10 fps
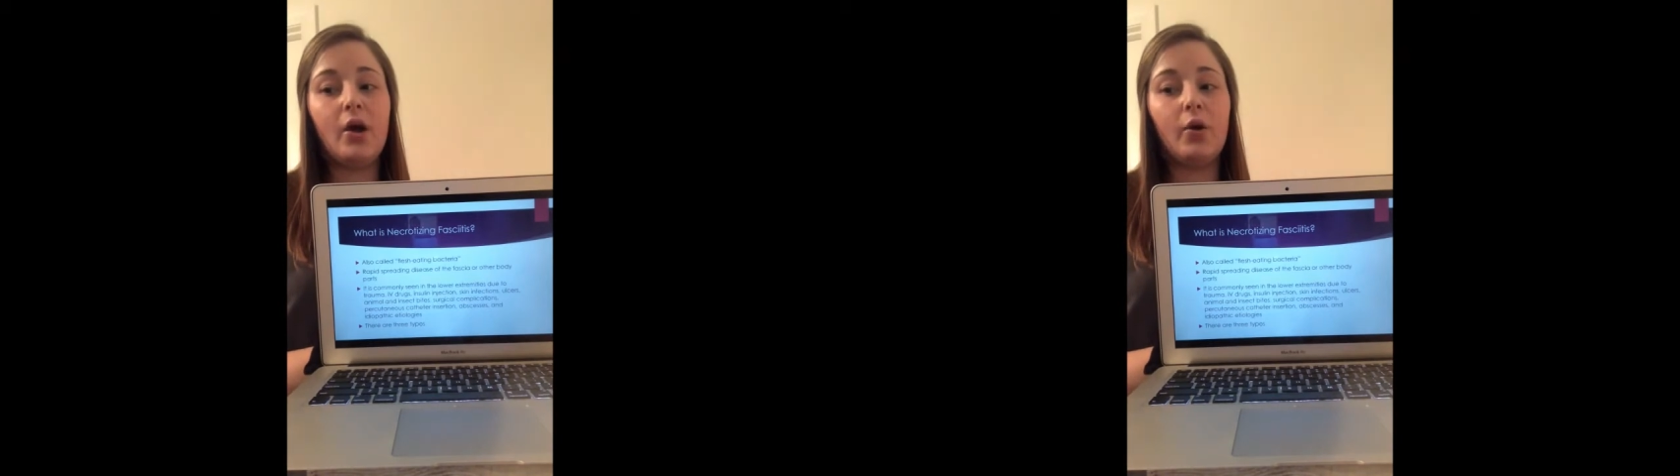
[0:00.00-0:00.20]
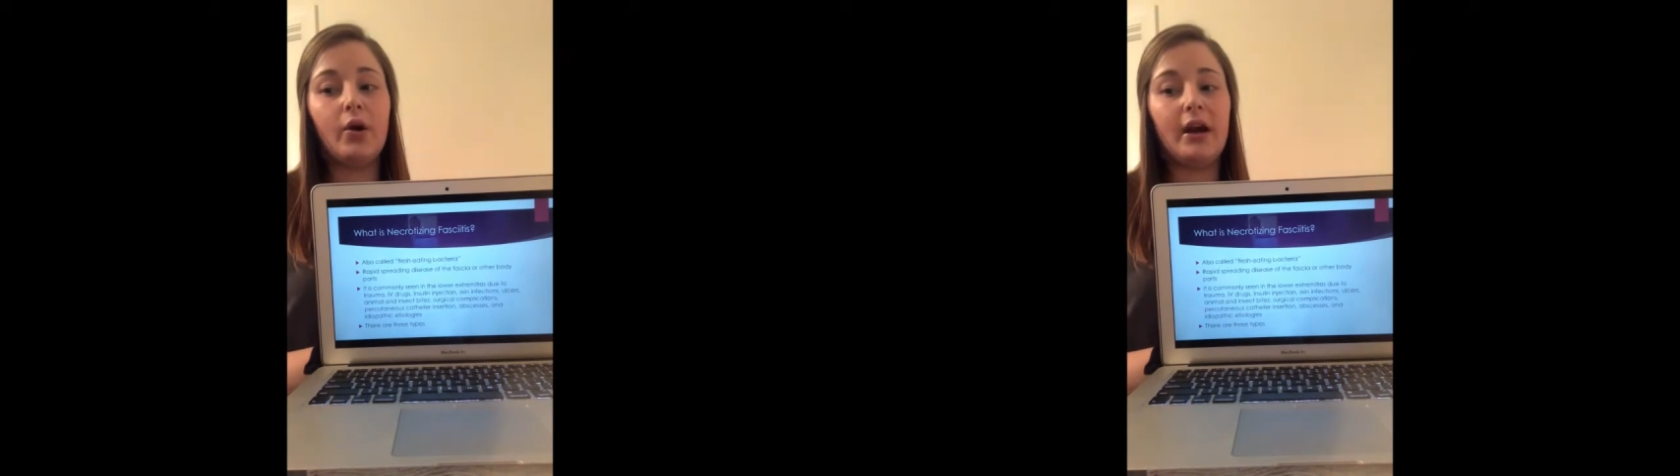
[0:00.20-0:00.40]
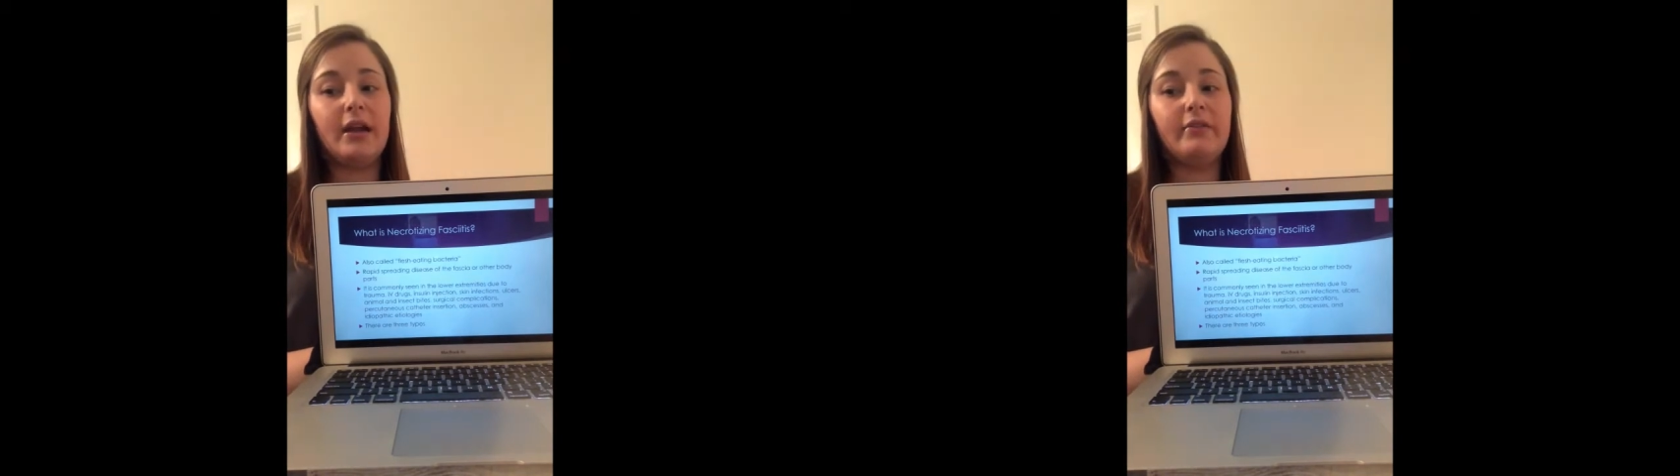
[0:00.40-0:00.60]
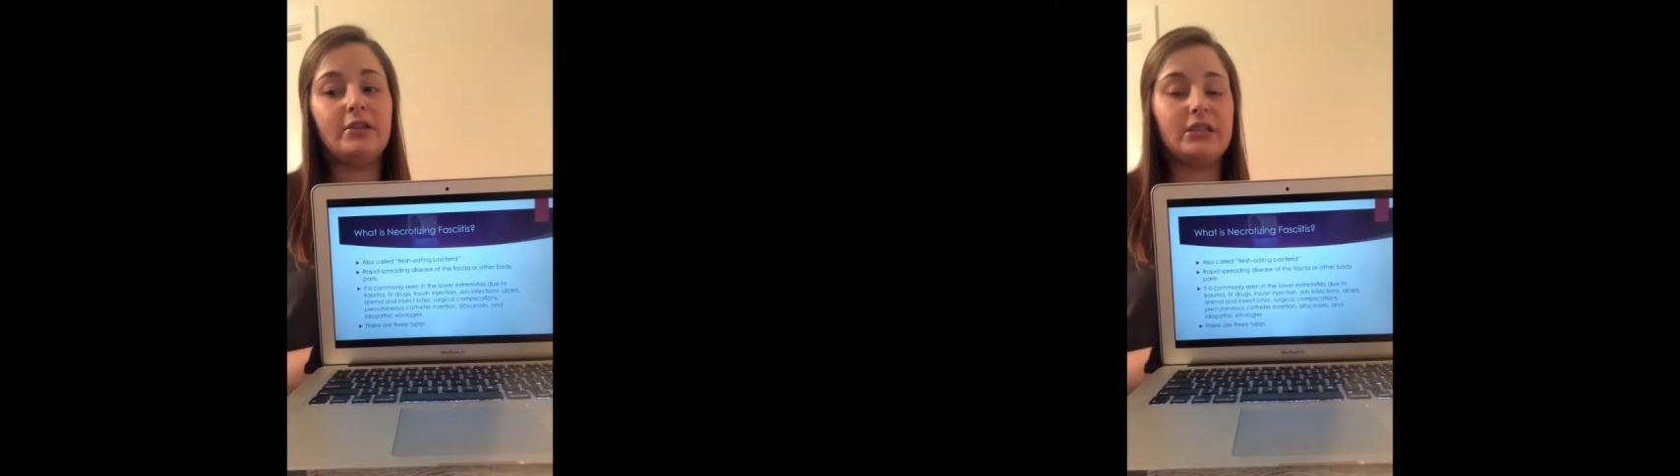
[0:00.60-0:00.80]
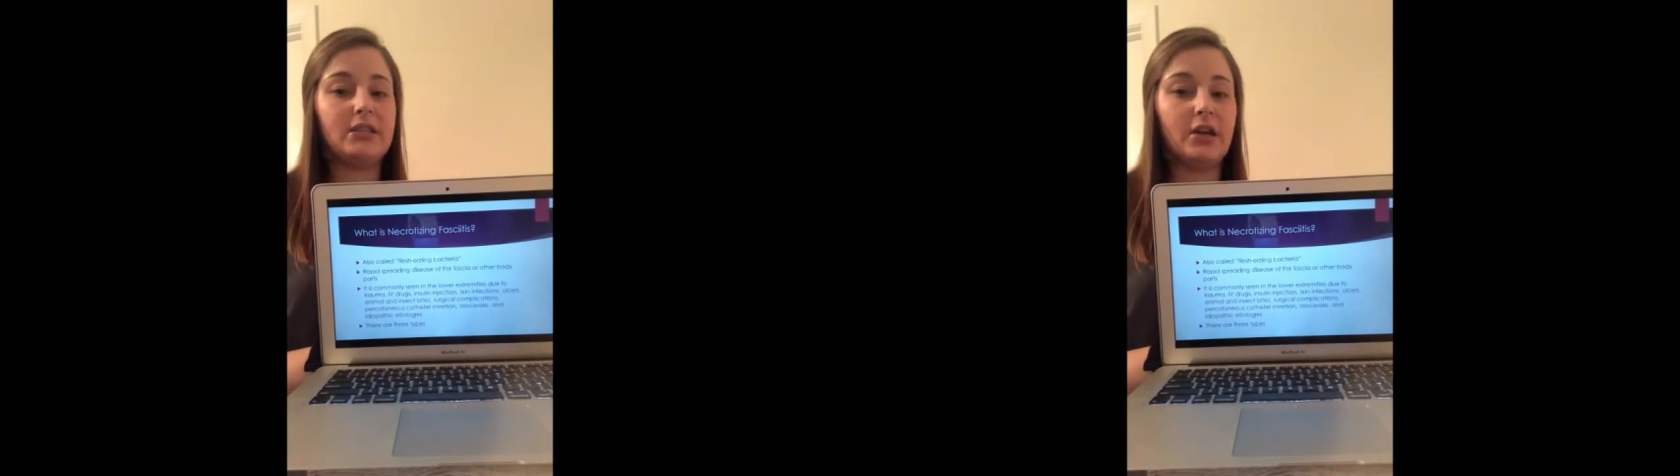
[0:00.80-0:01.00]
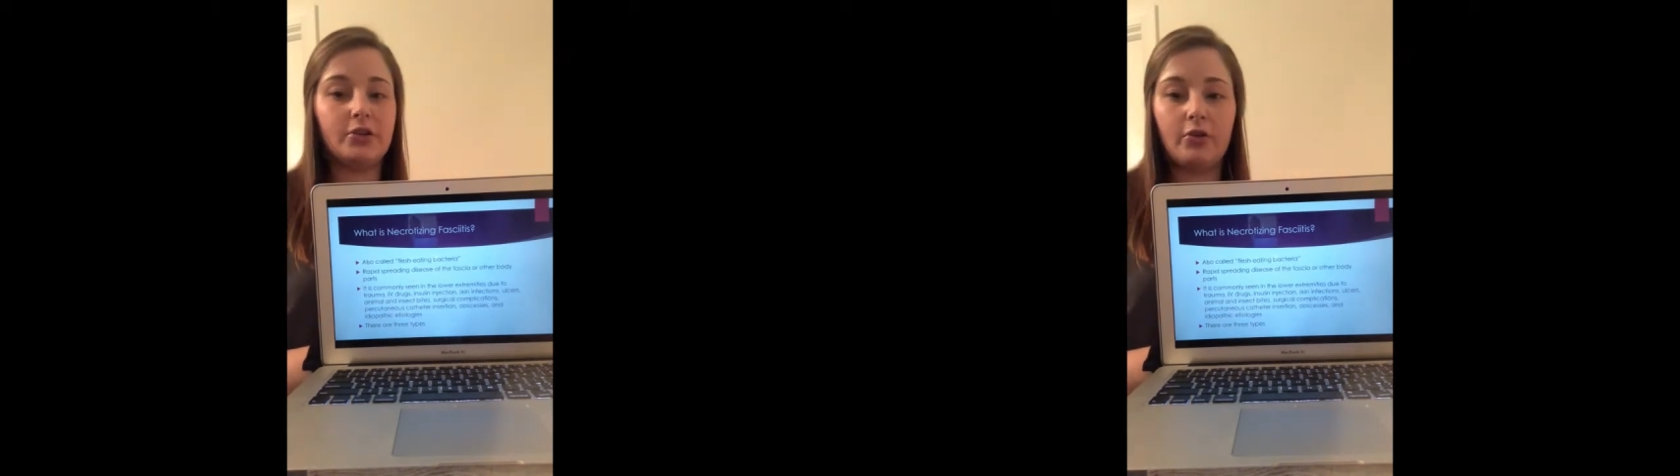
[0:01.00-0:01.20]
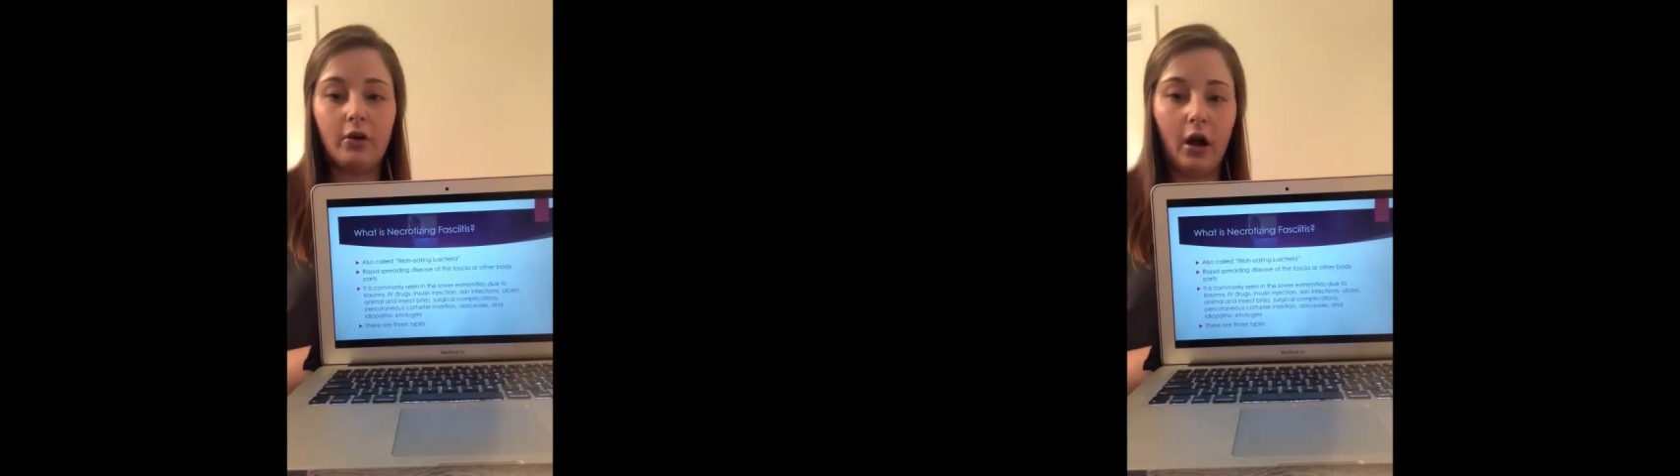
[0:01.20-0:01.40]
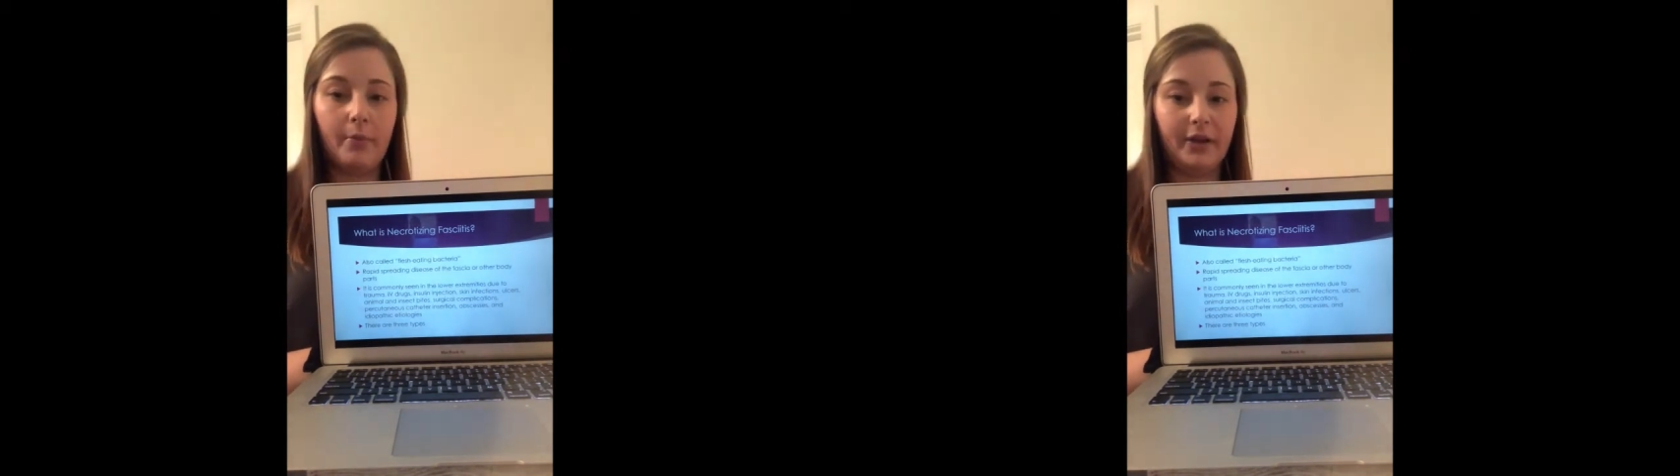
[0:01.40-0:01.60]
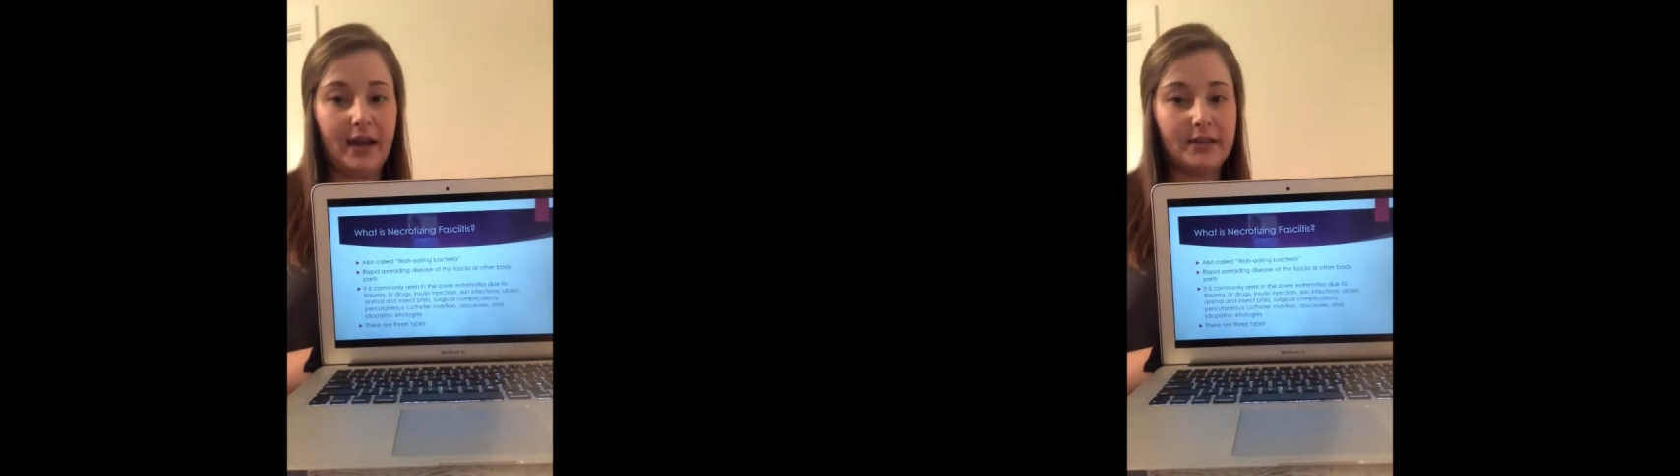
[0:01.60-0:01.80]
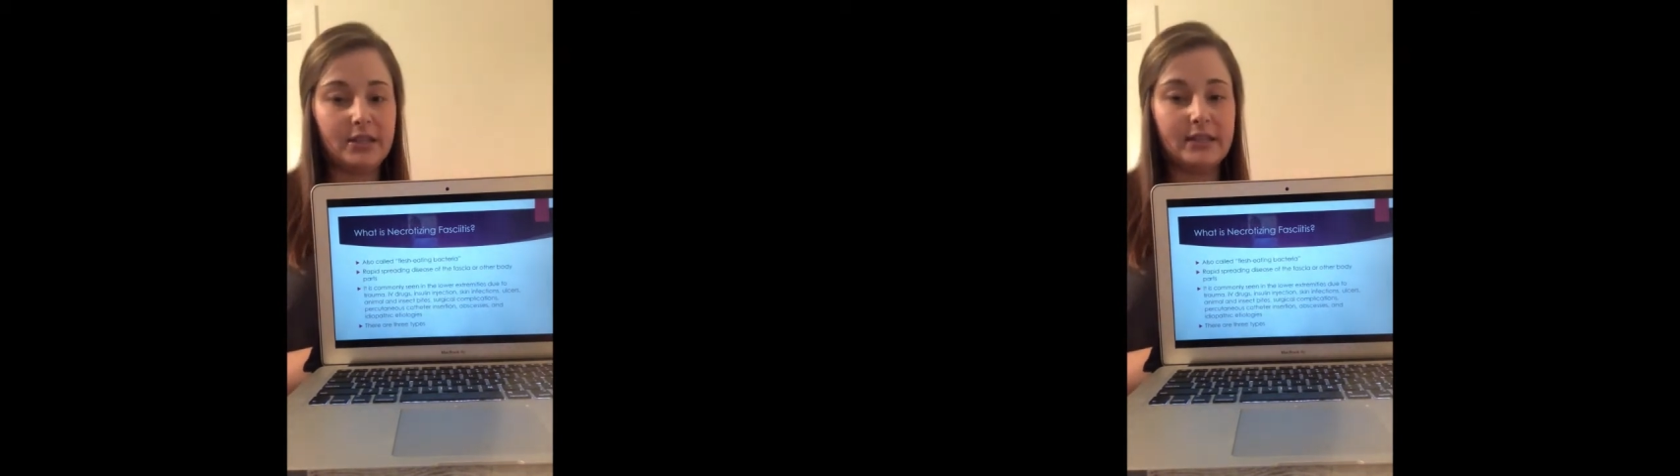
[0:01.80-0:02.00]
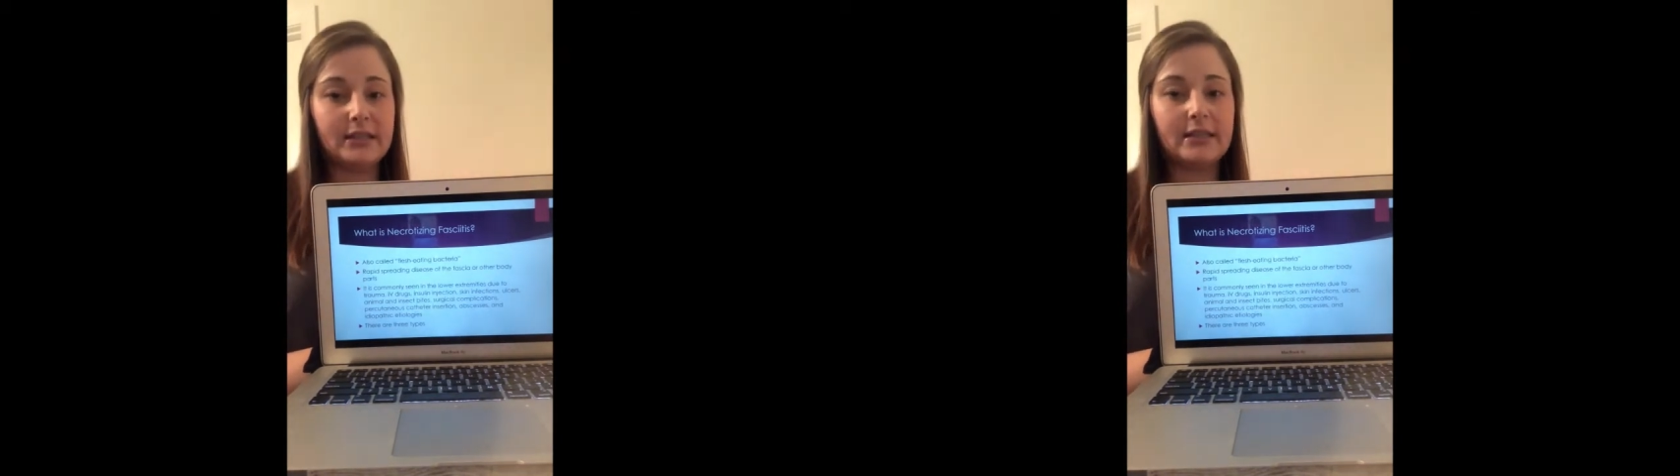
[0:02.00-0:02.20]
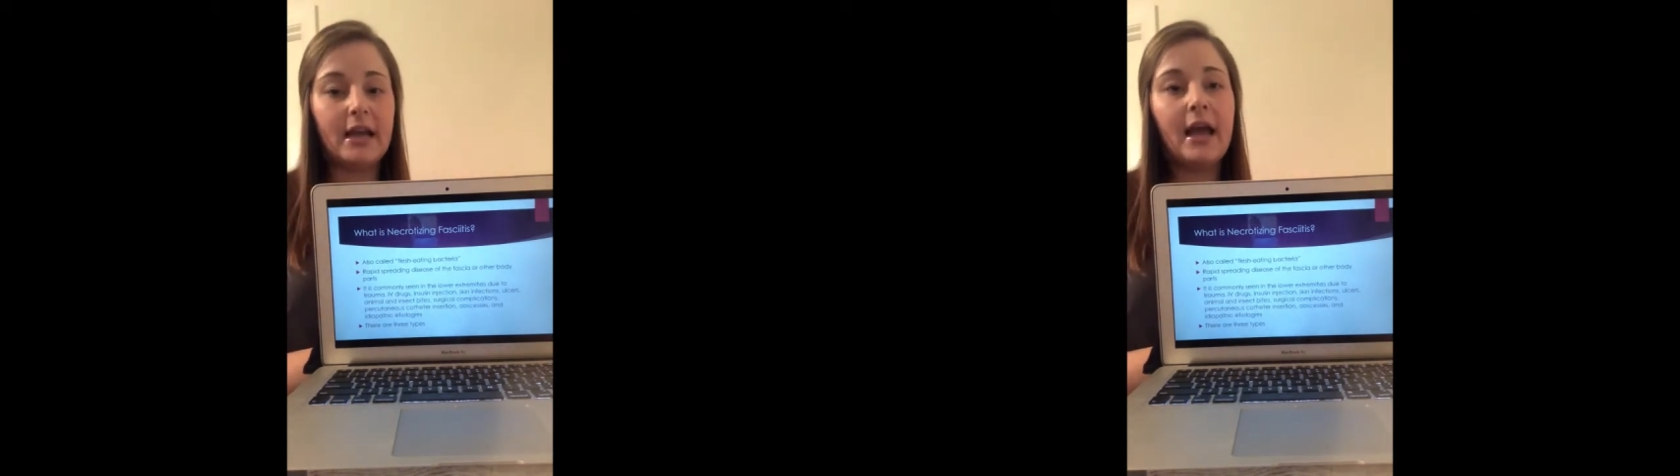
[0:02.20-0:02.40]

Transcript: or even just surgical complications.